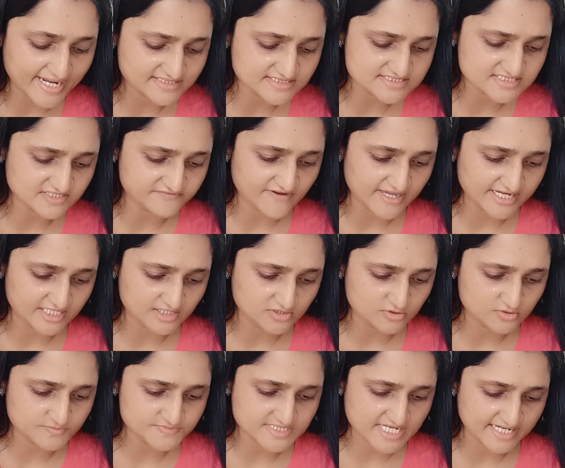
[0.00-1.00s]
safari
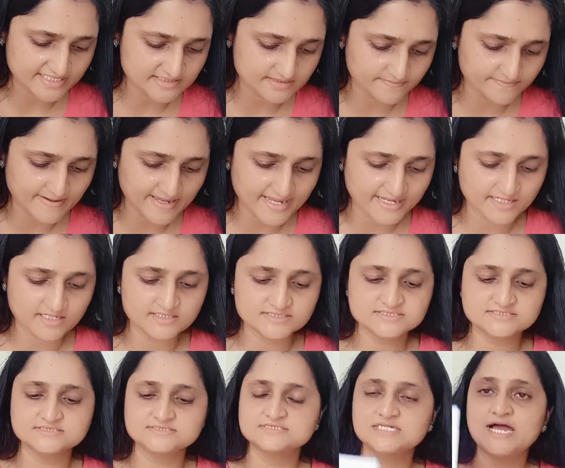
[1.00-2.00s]
tubes, at the back
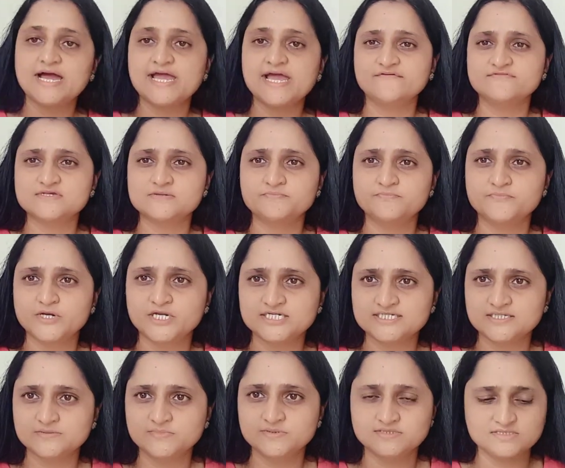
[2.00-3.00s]
I have some
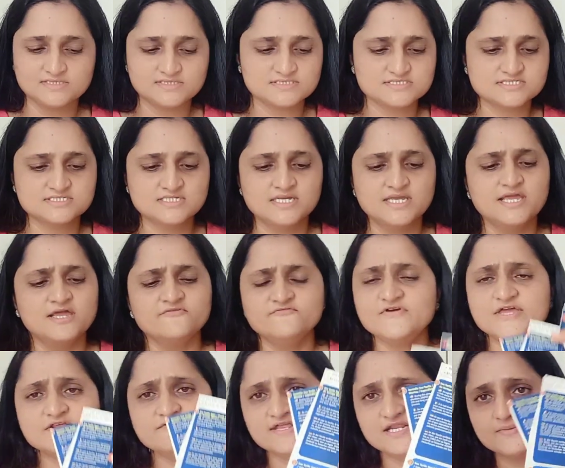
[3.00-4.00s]
printables,
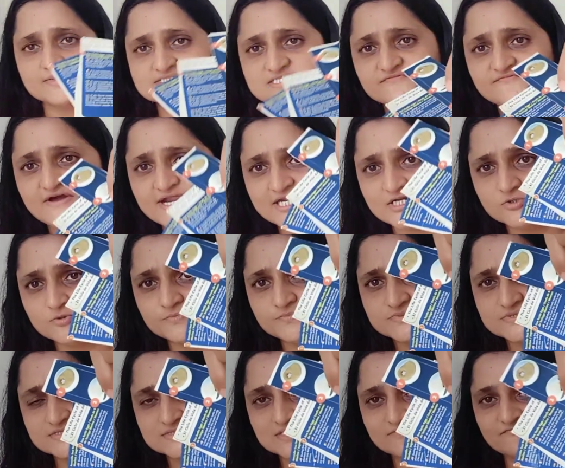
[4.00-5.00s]
very safari tubes.
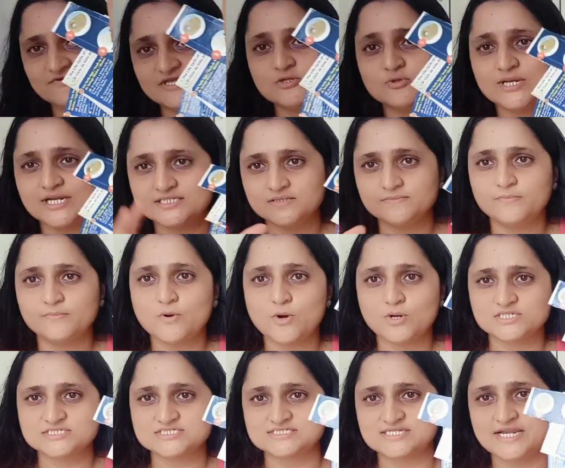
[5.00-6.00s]
When you get the
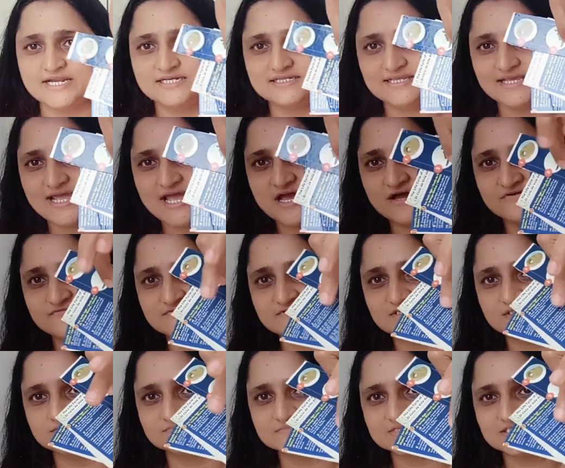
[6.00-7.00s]
box, right, they have
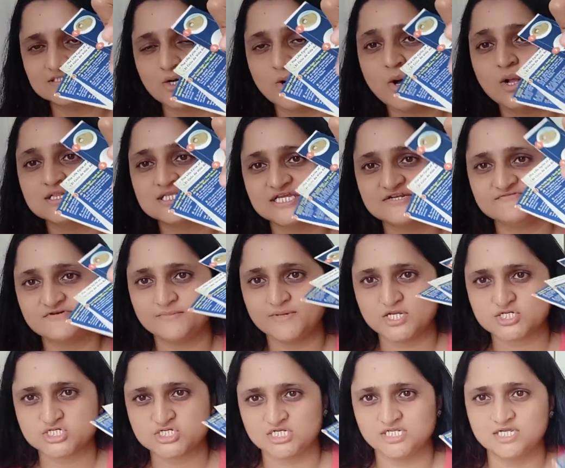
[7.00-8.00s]
all the
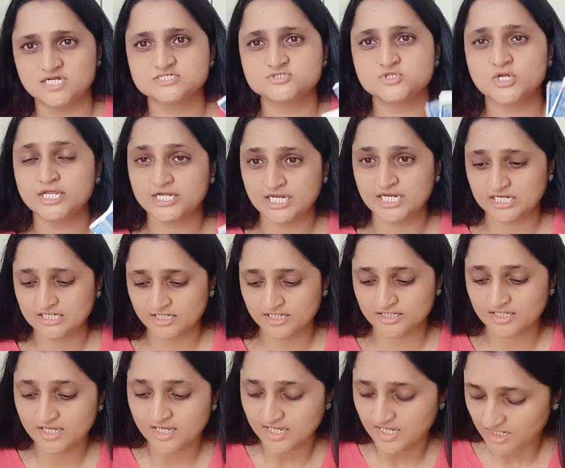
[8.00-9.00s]
information here, so I read it.
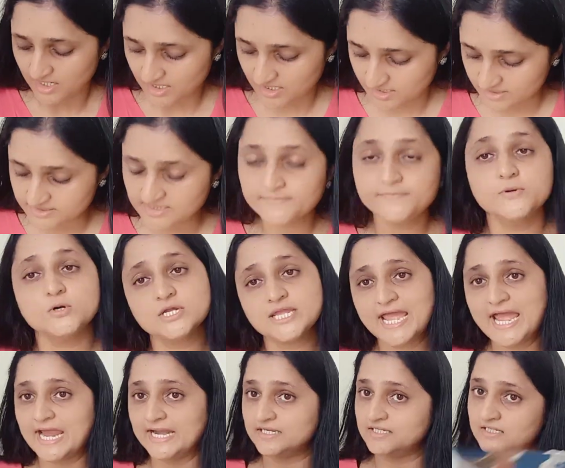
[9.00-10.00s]
The book
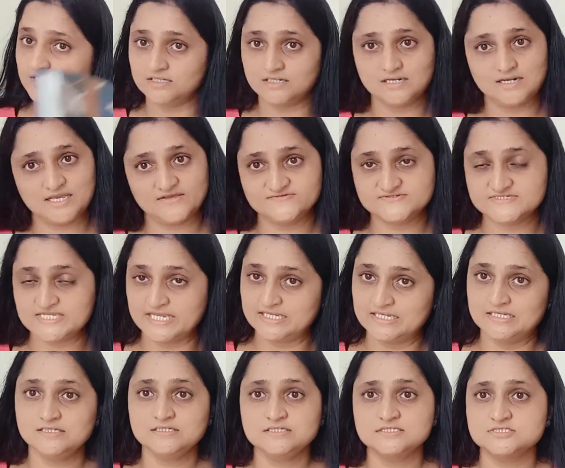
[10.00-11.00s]
had turtle life
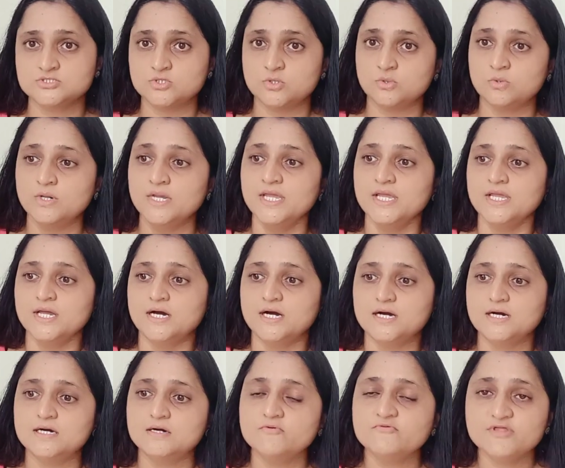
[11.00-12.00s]
cycle, so
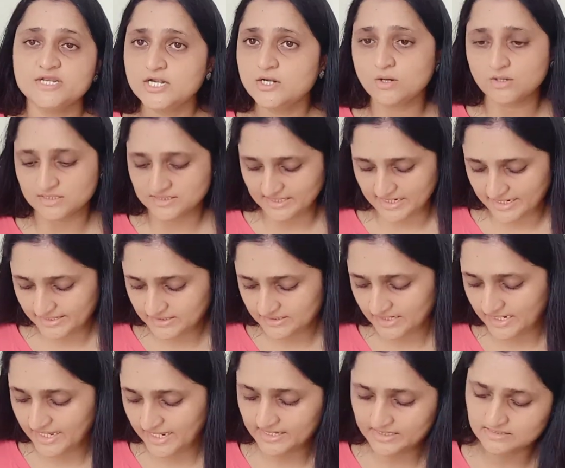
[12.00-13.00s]
we did all that.
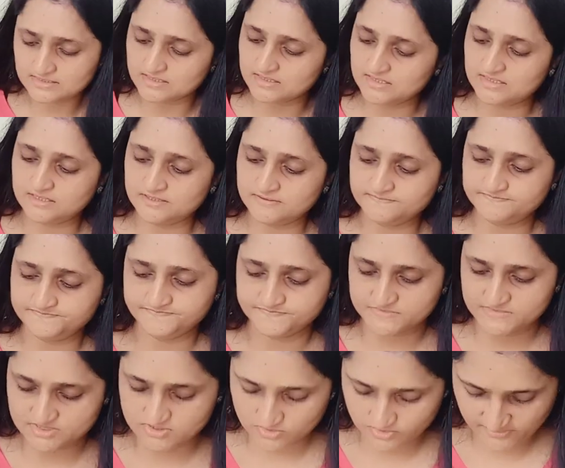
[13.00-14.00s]
And
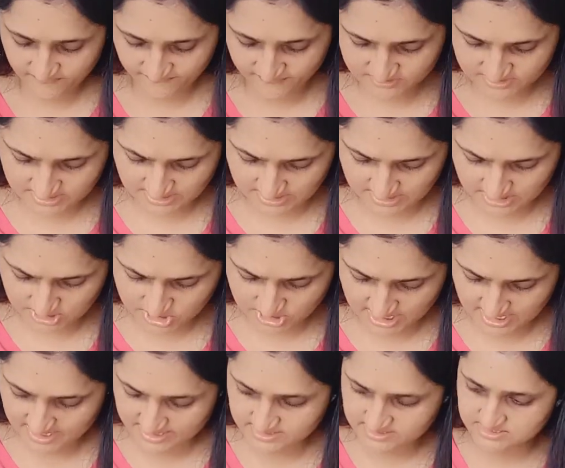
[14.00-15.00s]
so if you see, she
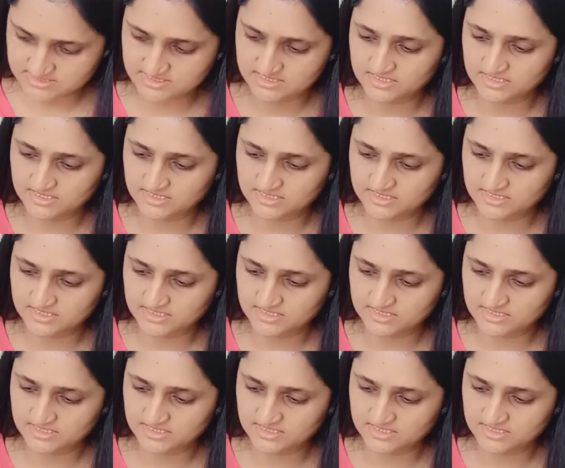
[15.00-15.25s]
has